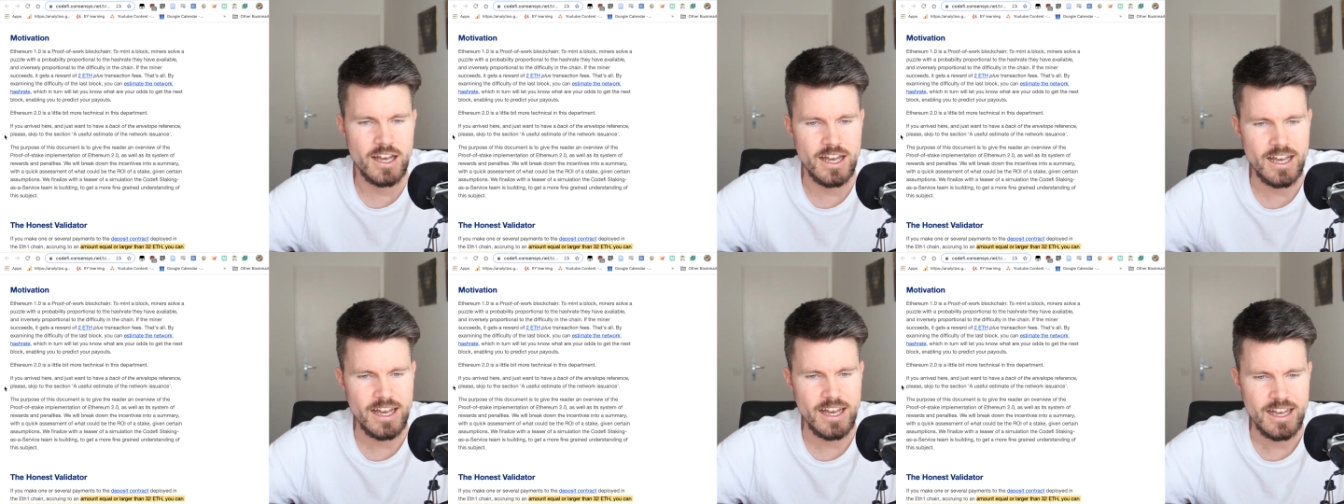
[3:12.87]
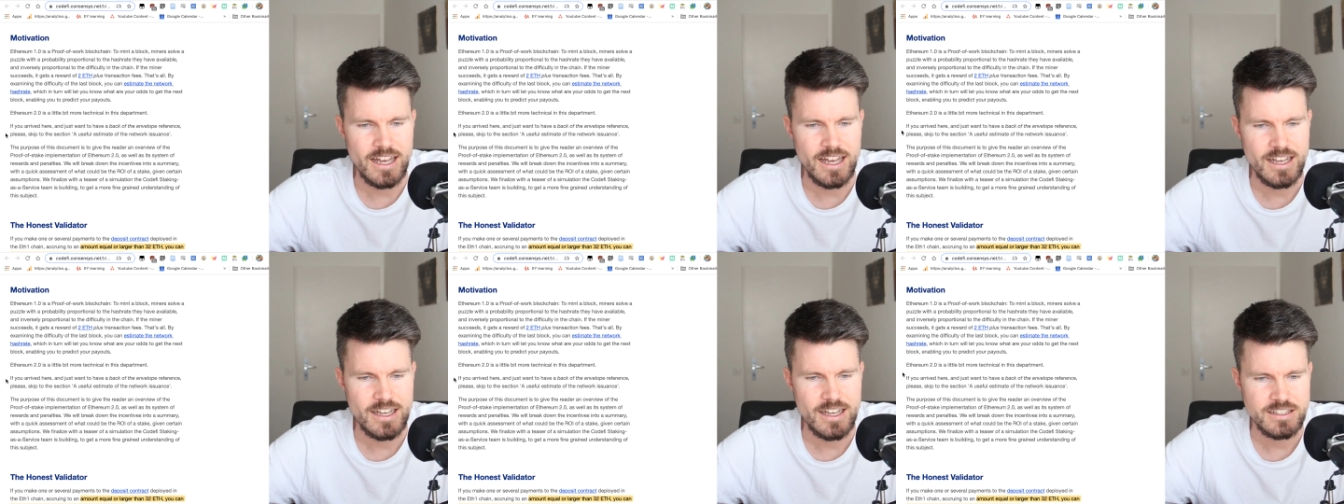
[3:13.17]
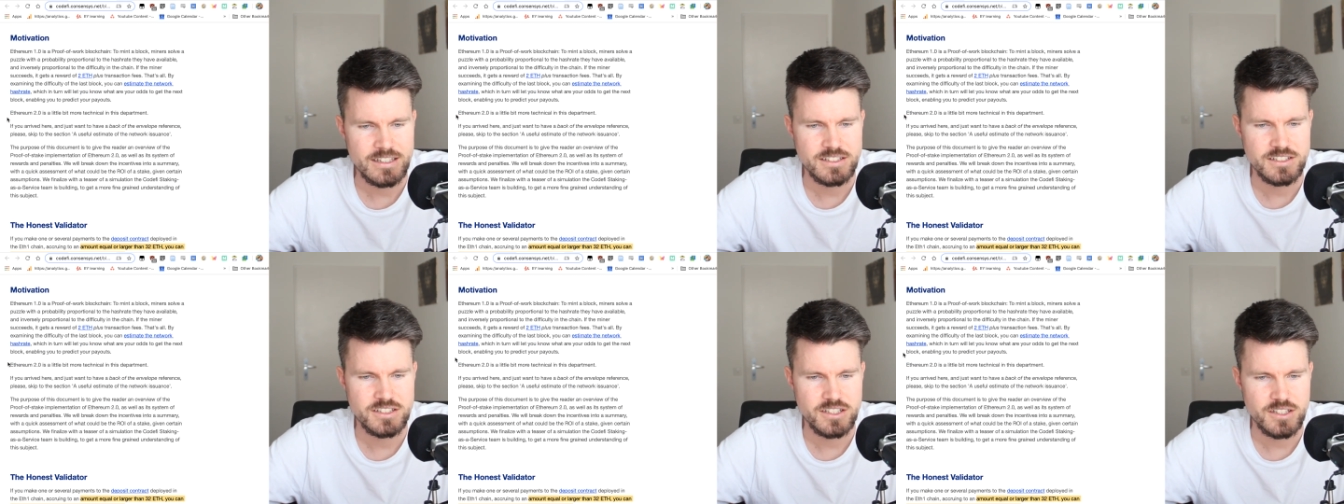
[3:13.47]

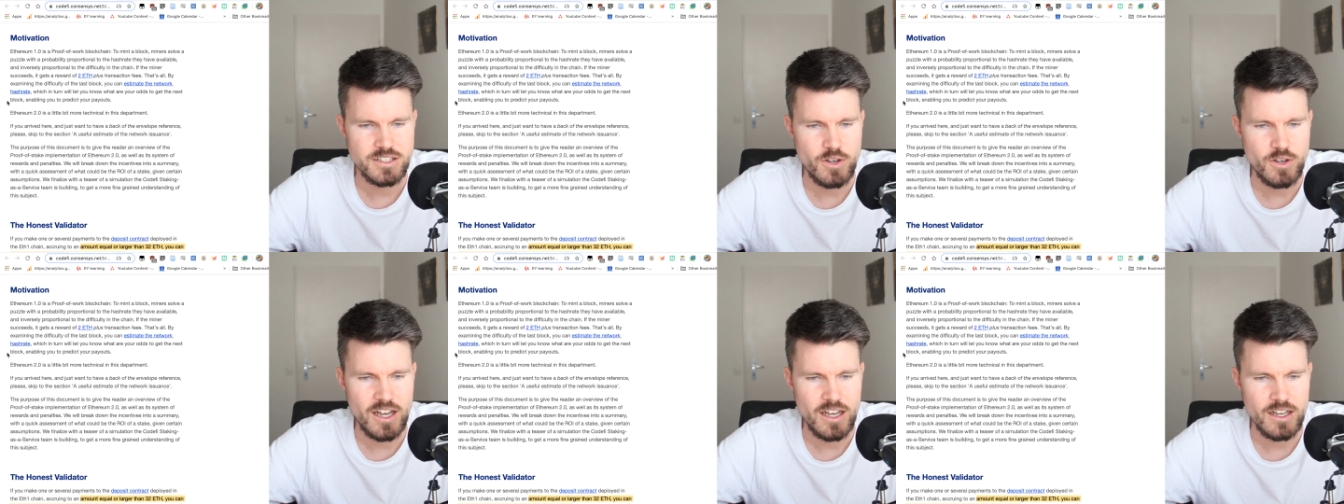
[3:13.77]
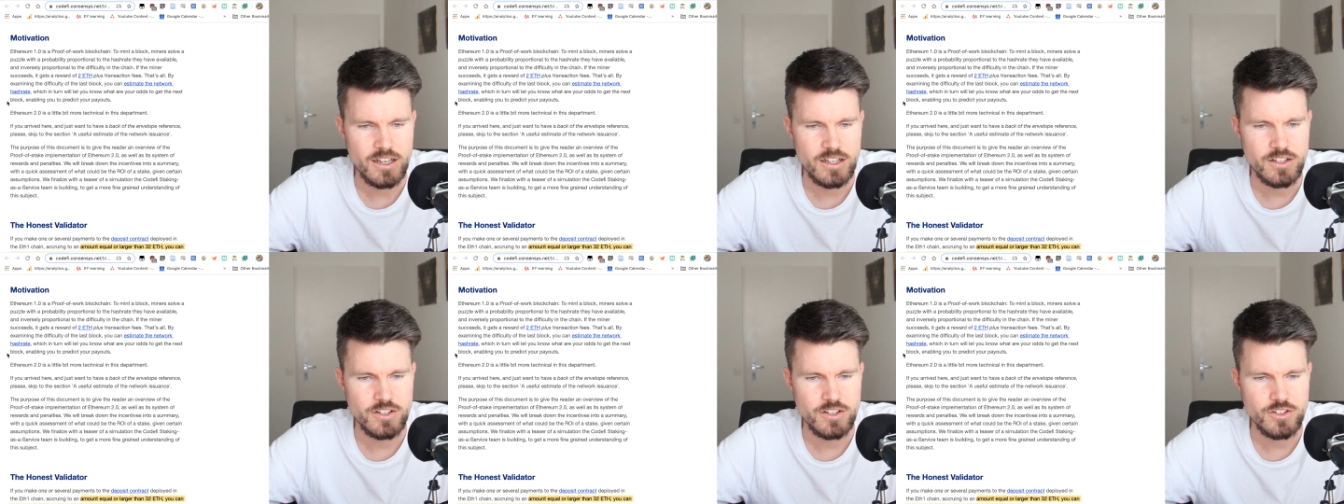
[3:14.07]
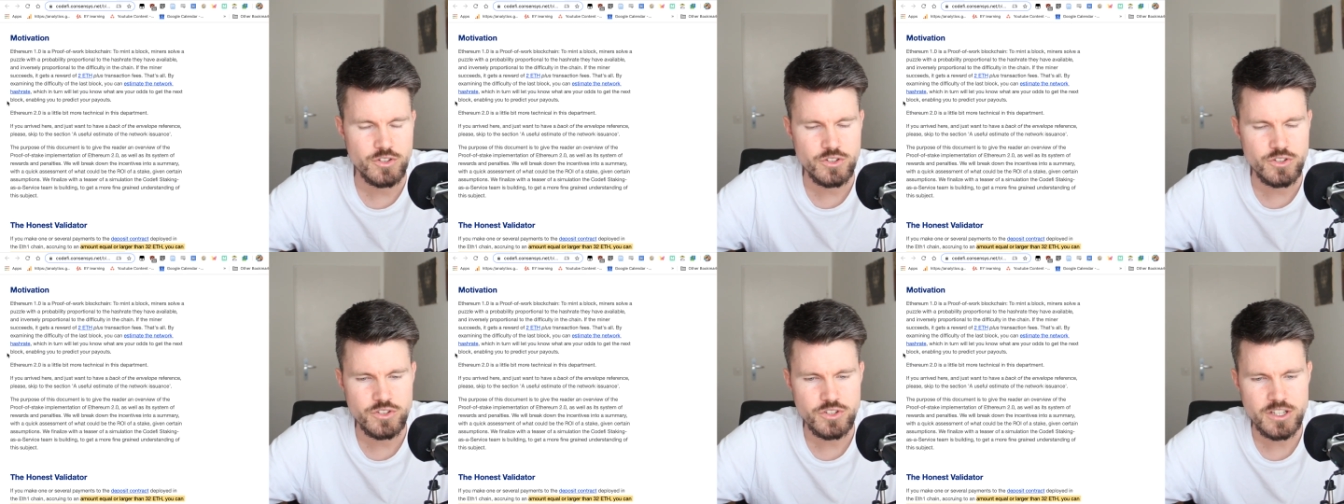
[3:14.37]
and
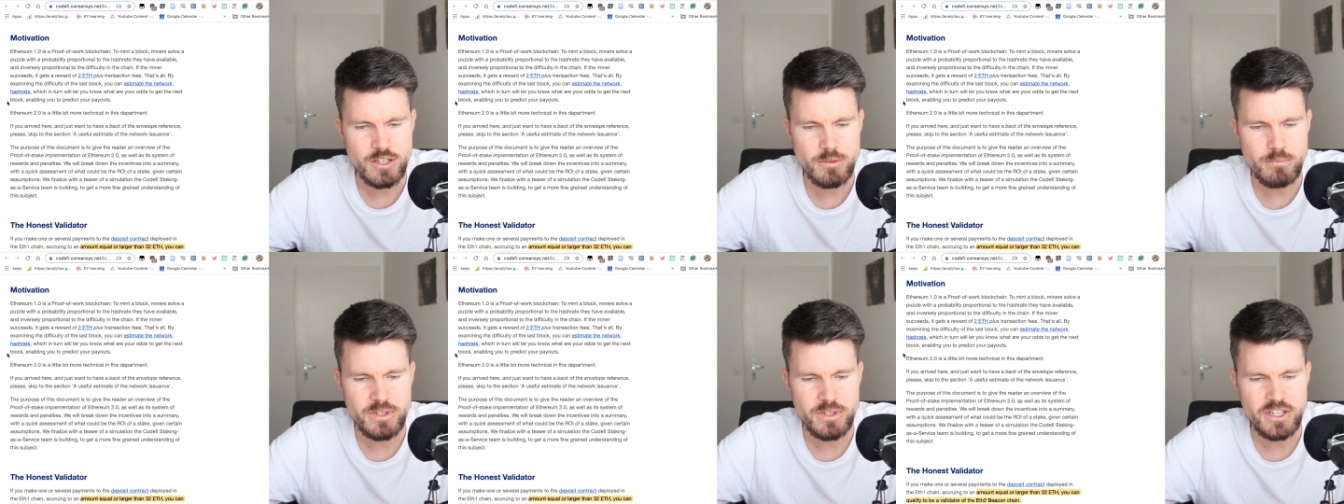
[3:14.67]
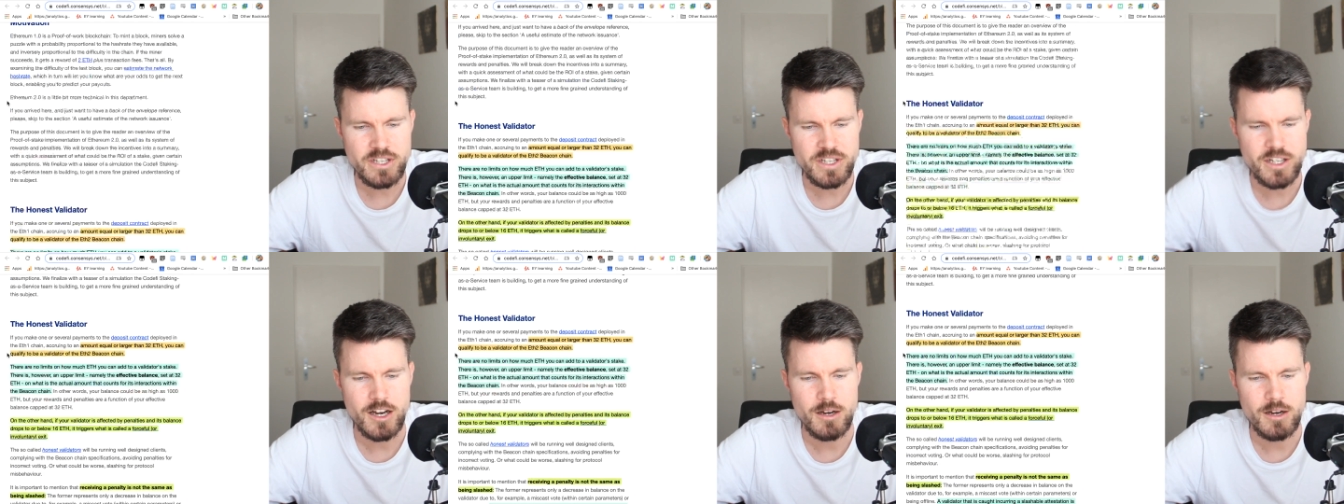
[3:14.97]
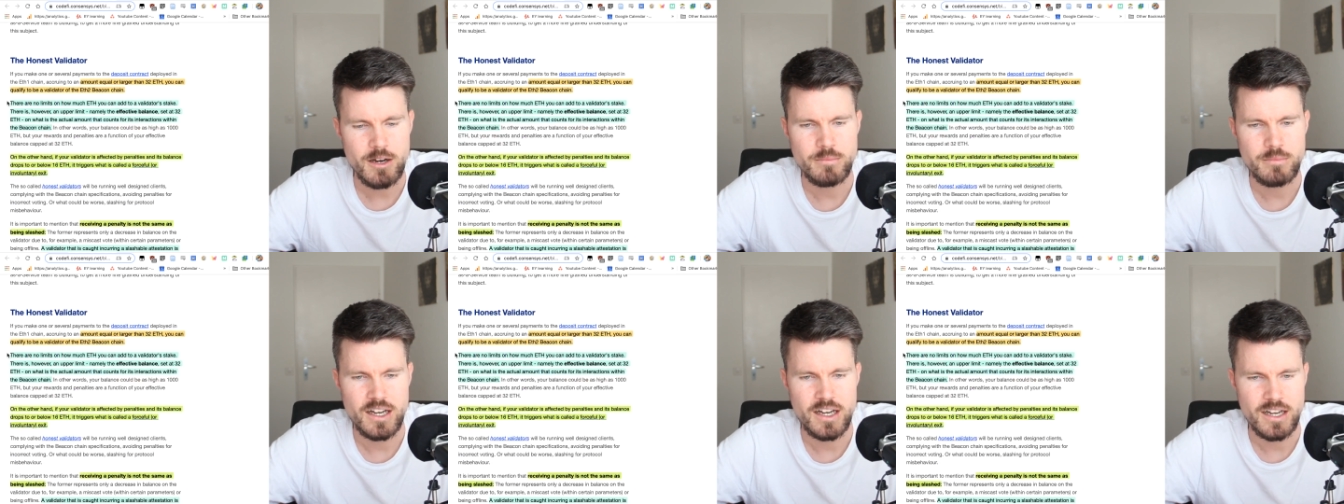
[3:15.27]
you, you can
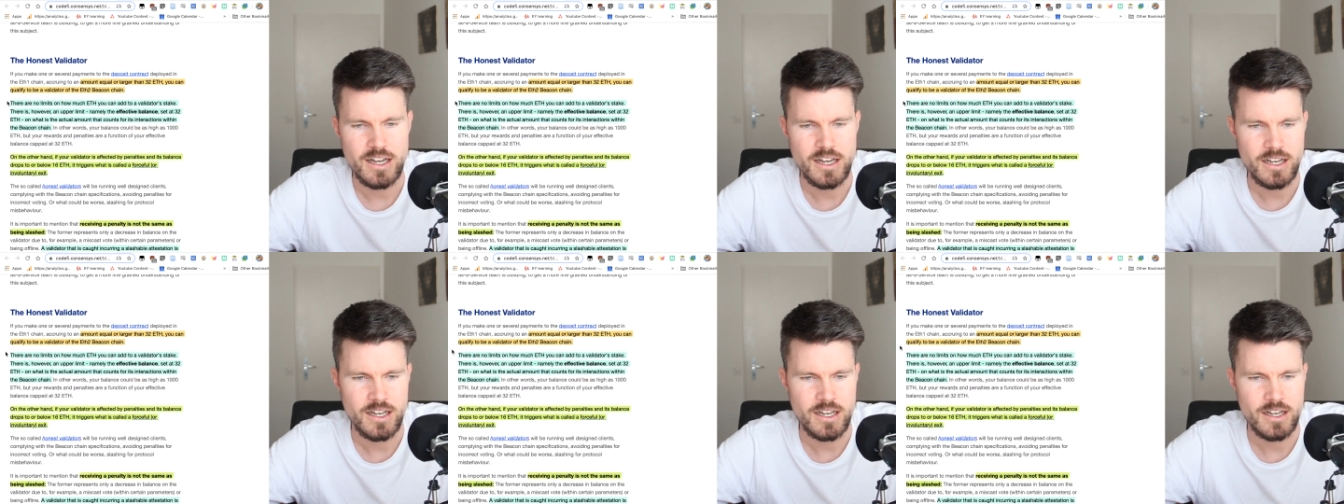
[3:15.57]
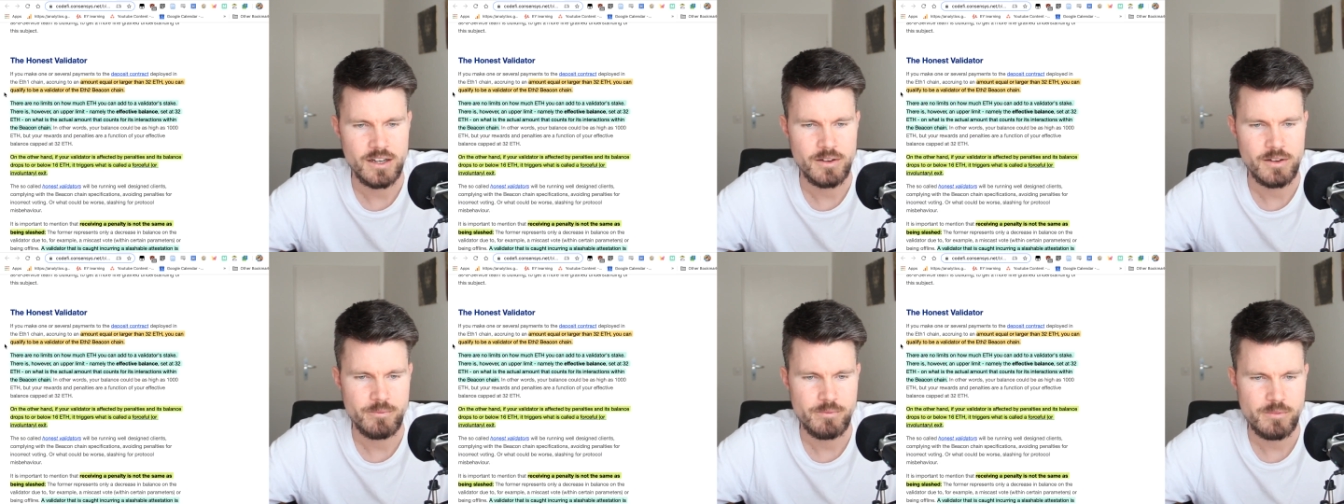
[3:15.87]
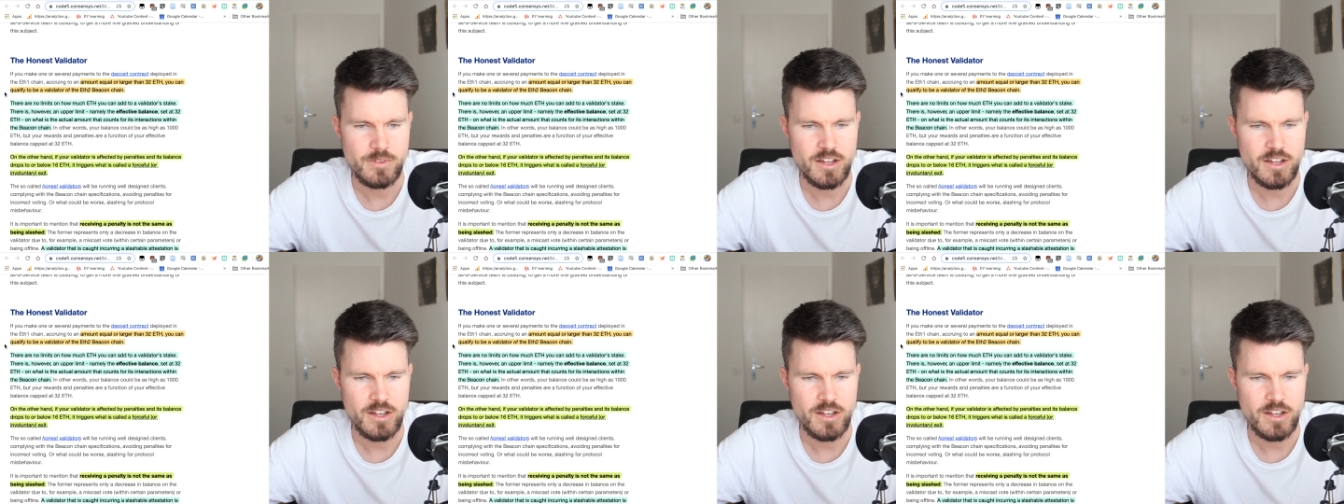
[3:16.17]
become a